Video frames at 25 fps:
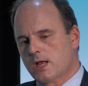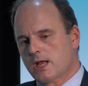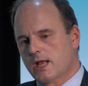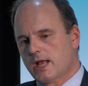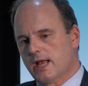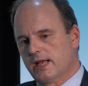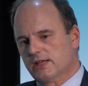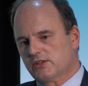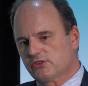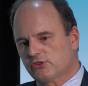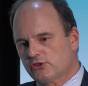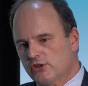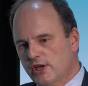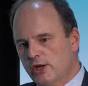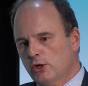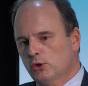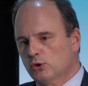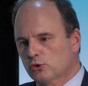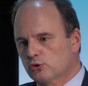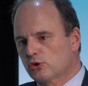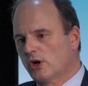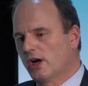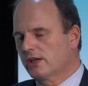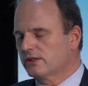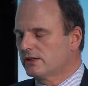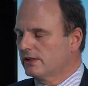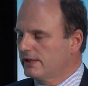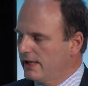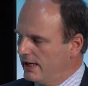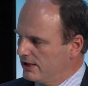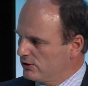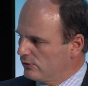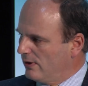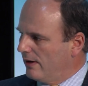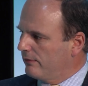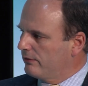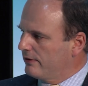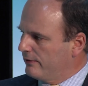a single drug today is
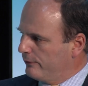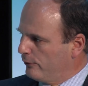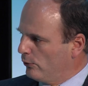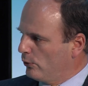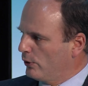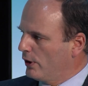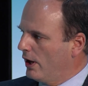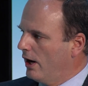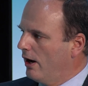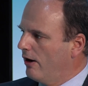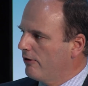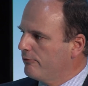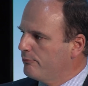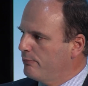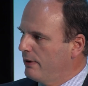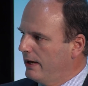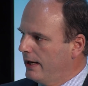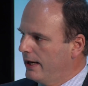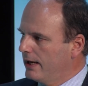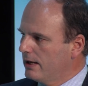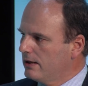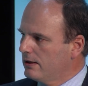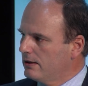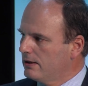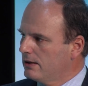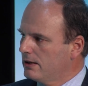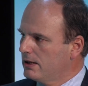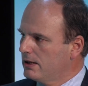roughly four and a half billion.